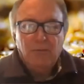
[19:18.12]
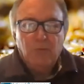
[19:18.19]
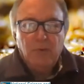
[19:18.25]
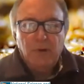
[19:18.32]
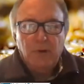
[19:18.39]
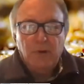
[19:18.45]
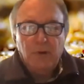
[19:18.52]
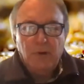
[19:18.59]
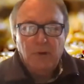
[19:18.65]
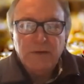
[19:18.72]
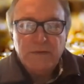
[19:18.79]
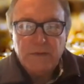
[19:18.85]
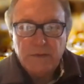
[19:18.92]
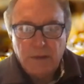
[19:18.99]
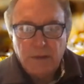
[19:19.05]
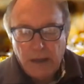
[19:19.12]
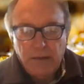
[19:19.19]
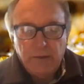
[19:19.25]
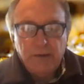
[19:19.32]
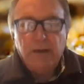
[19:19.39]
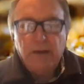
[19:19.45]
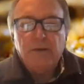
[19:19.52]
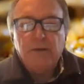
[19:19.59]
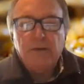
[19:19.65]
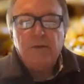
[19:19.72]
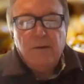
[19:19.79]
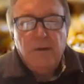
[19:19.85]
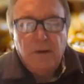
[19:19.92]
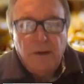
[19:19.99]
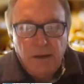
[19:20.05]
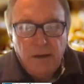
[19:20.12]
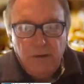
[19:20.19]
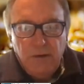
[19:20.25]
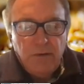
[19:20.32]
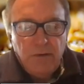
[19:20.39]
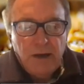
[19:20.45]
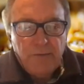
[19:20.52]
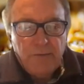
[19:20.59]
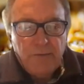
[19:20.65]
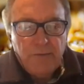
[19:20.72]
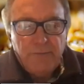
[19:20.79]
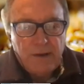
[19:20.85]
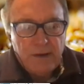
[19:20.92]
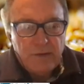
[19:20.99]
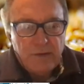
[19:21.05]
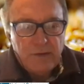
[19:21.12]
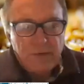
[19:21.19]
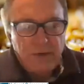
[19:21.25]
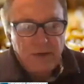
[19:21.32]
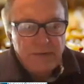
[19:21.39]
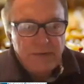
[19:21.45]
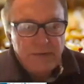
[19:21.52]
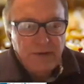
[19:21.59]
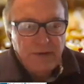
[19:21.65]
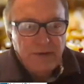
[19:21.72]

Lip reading: which is that you have countries